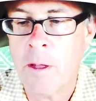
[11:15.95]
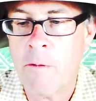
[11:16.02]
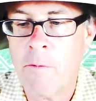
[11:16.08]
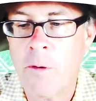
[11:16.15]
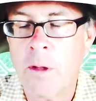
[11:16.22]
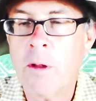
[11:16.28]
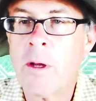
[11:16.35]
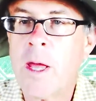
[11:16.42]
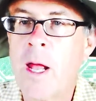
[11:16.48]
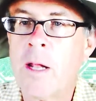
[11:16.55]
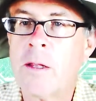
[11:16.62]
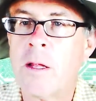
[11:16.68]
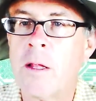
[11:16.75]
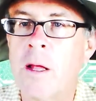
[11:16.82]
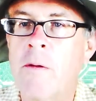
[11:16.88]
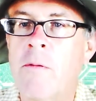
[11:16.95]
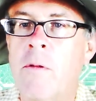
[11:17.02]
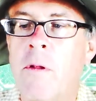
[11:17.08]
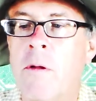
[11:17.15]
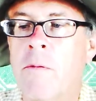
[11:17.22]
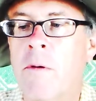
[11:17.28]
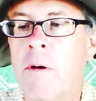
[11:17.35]
If we look at it the
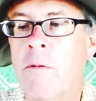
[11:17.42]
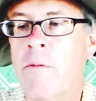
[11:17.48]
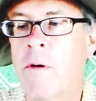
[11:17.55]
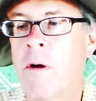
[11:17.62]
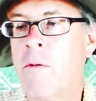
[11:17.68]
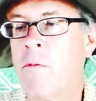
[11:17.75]
level of, of,